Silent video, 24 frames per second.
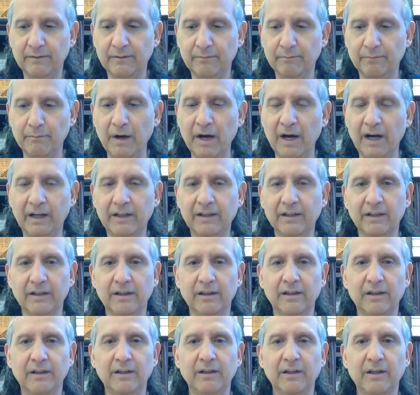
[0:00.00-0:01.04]
monk
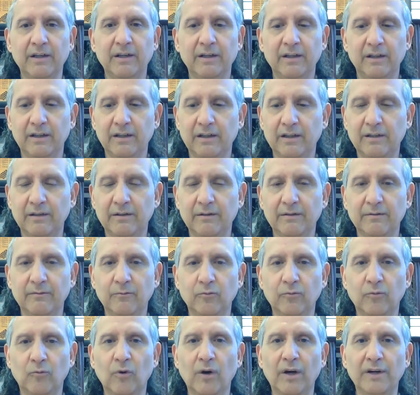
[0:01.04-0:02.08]

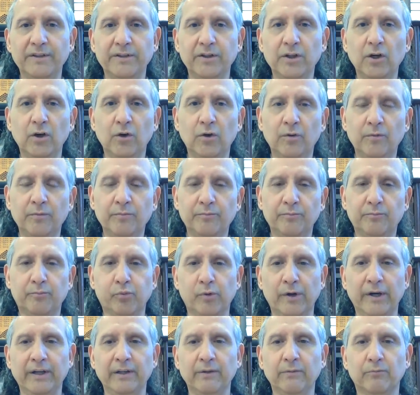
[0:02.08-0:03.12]
Won-Hyo
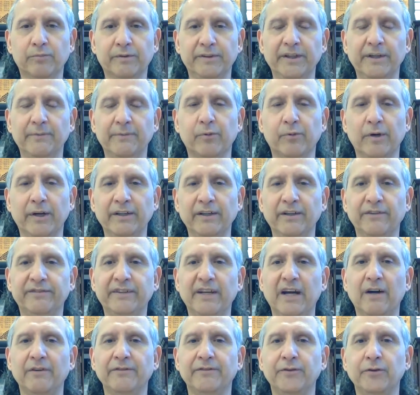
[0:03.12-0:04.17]
did bring this
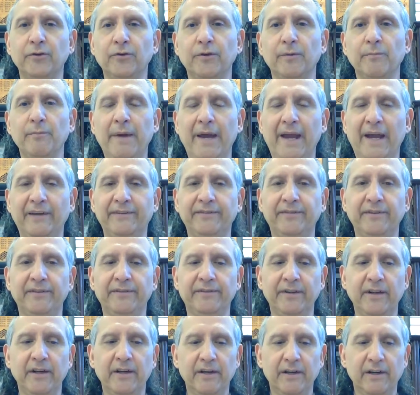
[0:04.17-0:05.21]
out to the
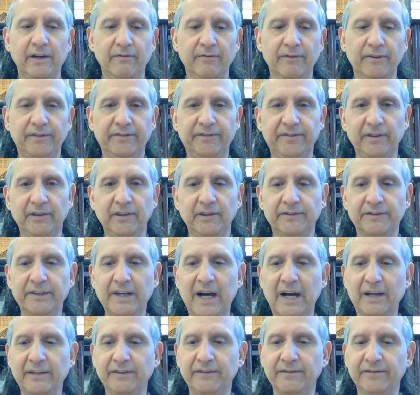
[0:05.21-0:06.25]
masses of the Silla
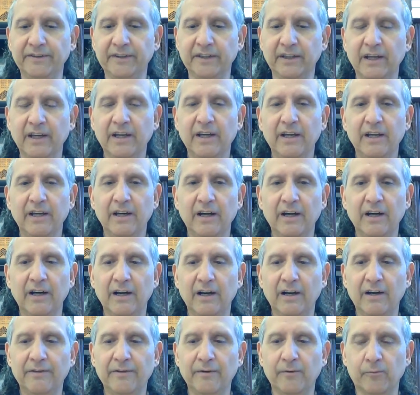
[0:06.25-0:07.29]
dynasty.
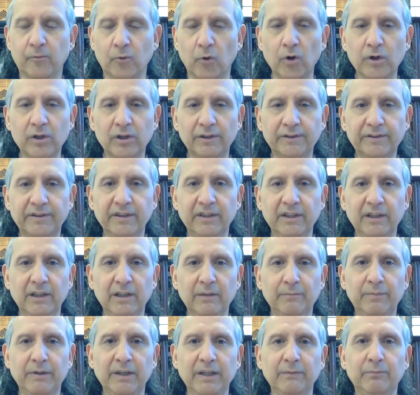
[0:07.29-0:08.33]
The
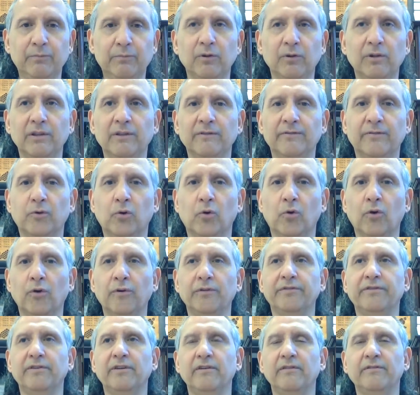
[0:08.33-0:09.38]
royalty people, of
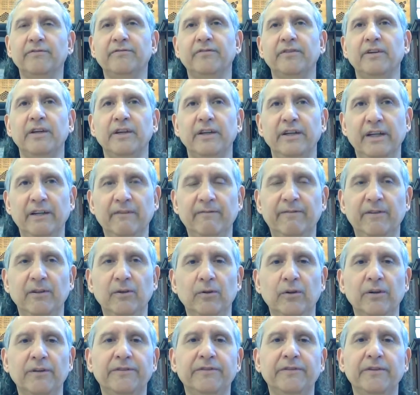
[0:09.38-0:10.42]
course, of
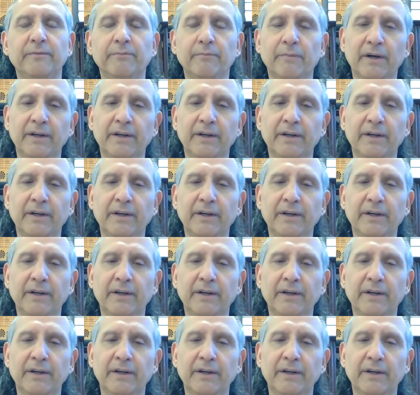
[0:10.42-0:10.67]
influence and